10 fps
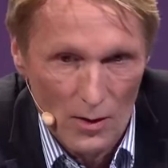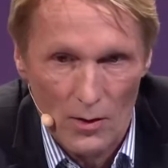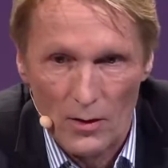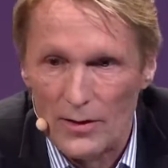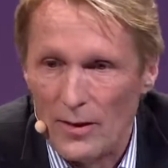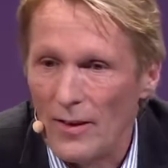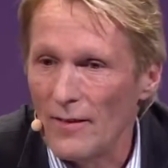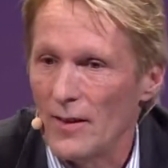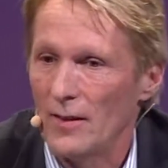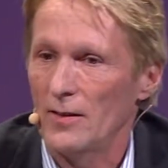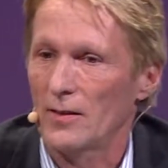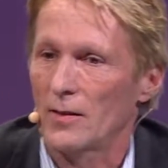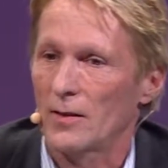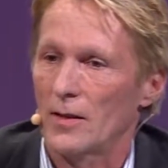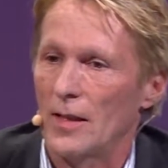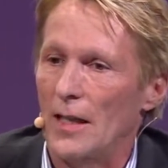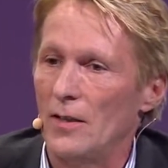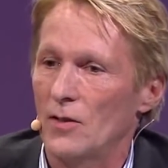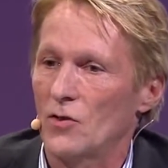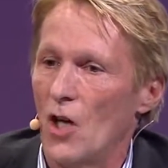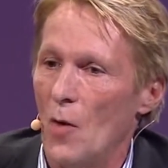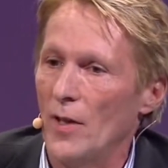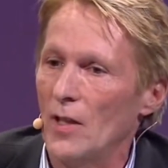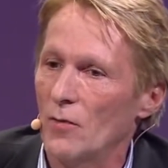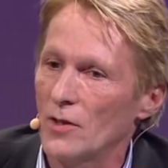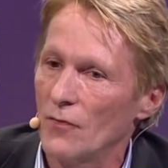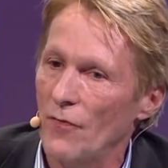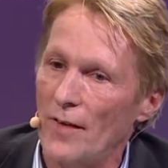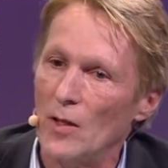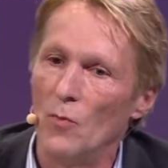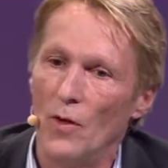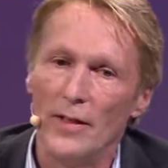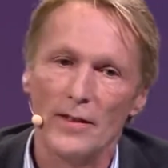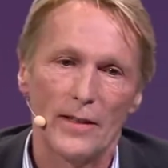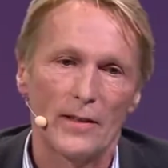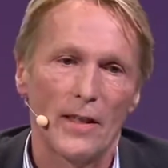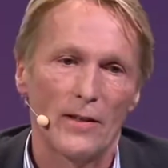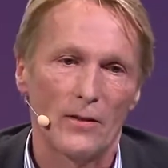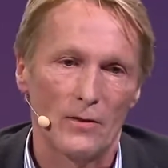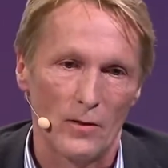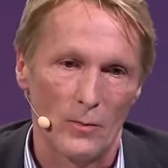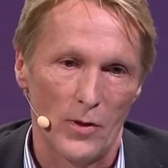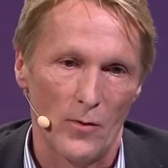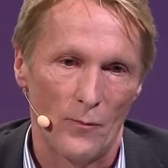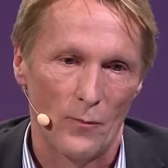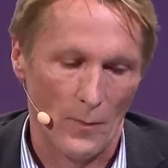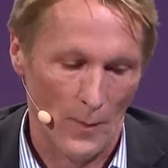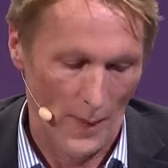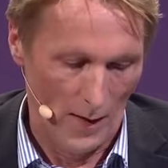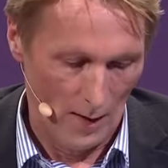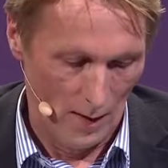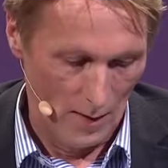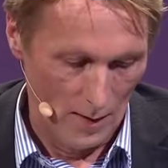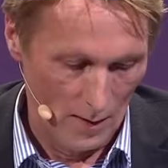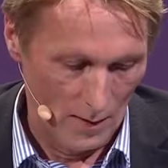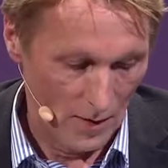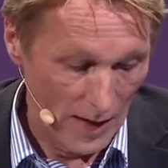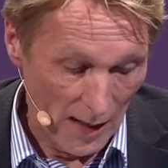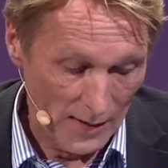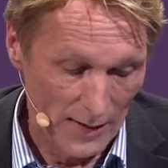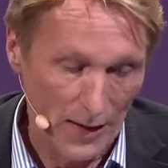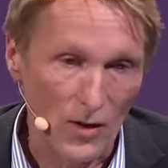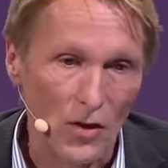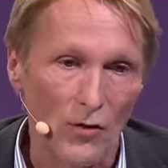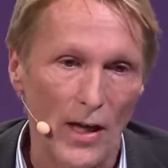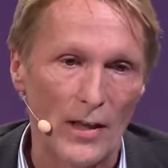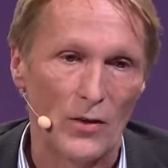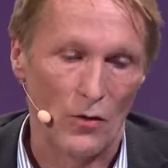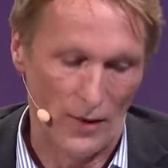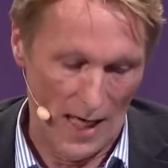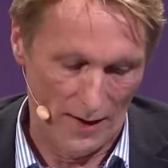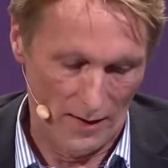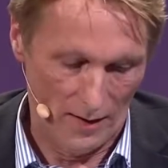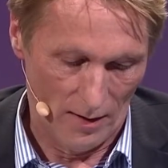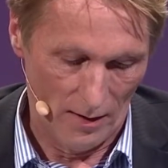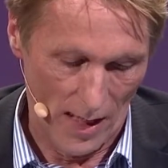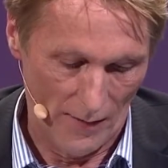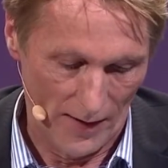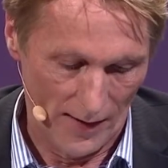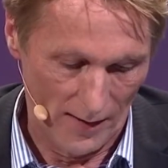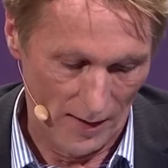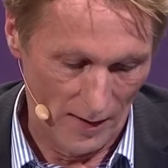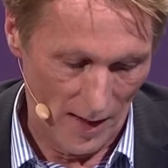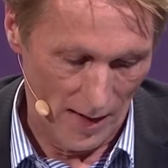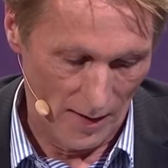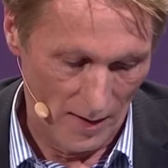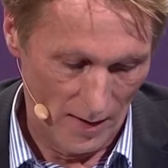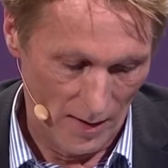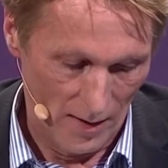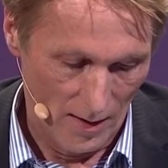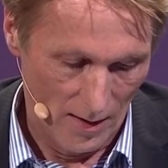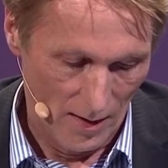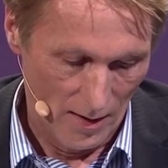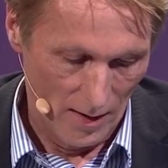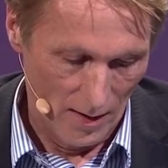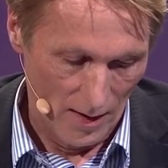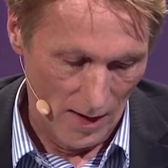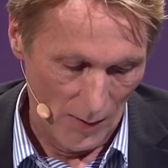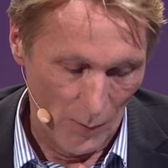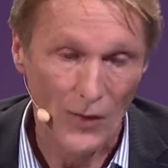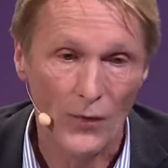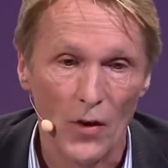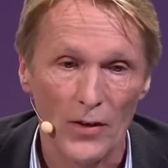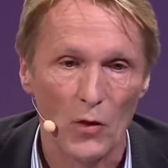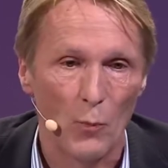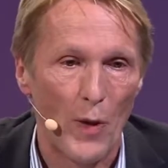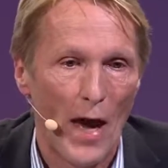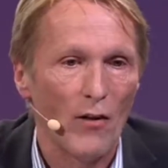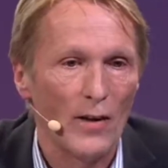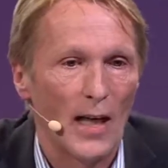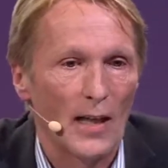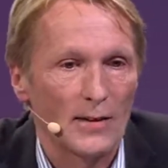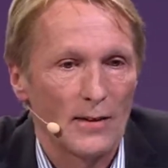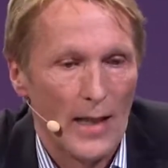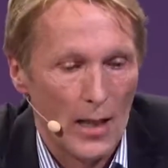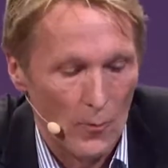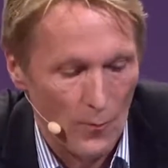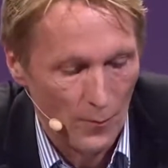Considering this, East Germany was a very modern dictatorship. The Stasi didn't try to arrest every dissident. It preferred to paralyze them.